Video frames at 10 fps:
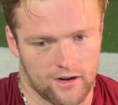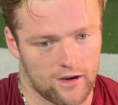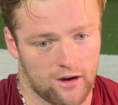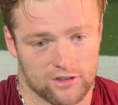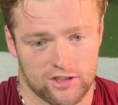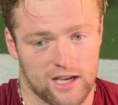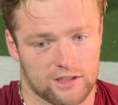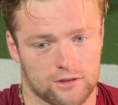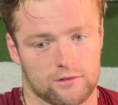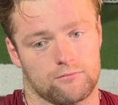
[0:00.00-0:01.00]
honestly, yeah,
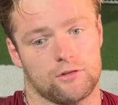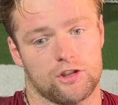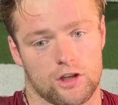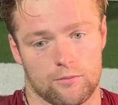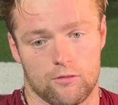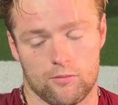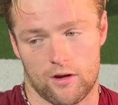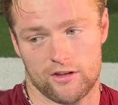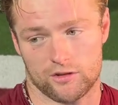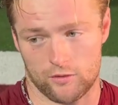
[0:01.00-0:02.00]
just continue to improve
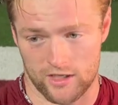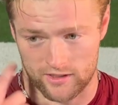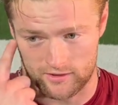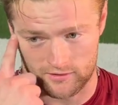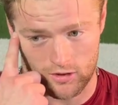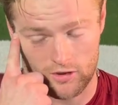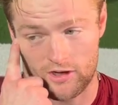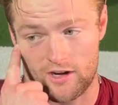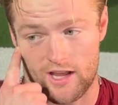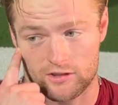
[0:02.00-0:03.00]
upon this week and going
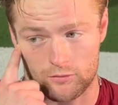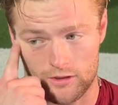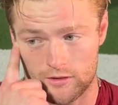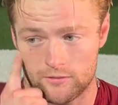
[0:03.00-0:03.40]
into next week.